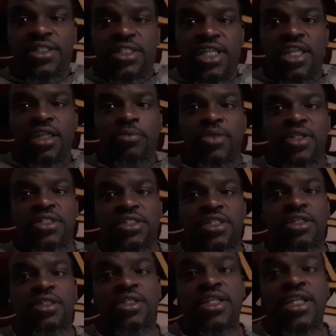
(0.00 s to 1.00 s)
team is
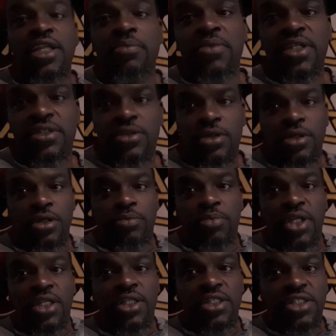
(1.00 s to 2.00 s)
the team that's going to
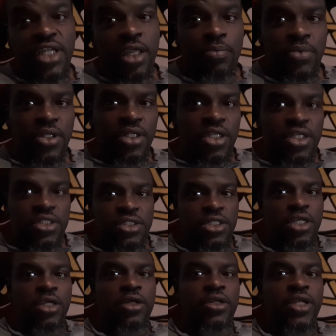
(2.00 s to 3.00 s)
be the champion this
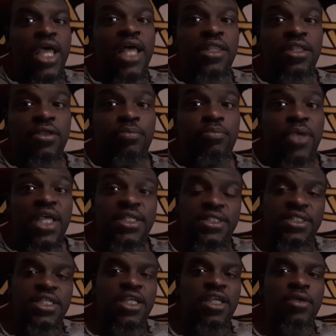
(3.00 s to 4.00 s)
year, not the best
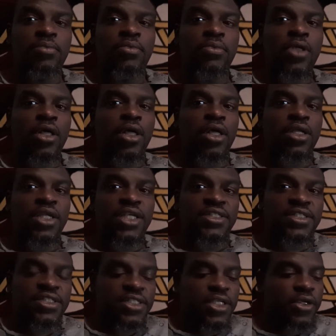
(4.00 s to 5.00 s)
team
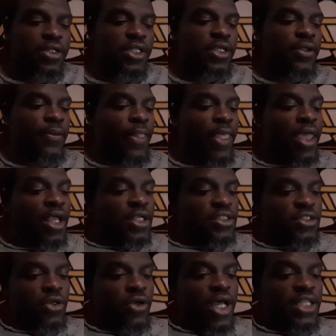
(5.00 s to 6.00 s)
necessarily.
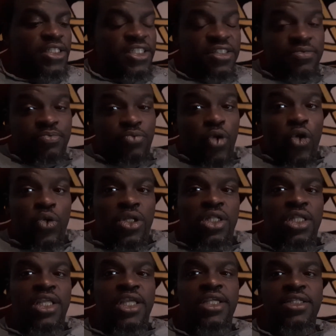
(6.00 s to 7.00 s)
So, I just wrote a
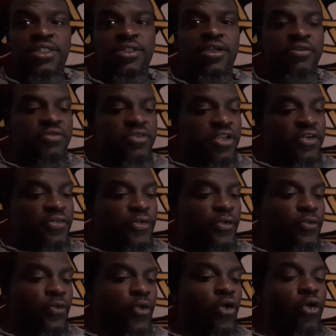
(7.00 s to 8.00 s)
list of
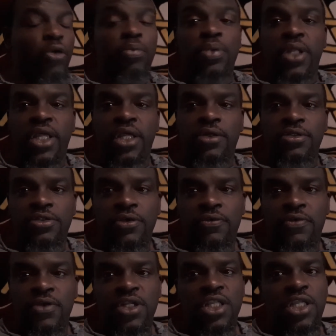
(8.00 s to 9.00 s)
different role players
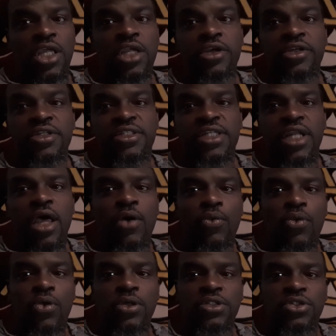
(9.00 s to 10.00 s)
over the years, and I
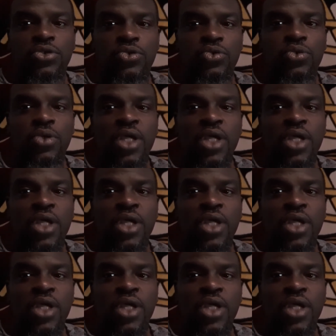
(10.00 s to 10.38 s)
want to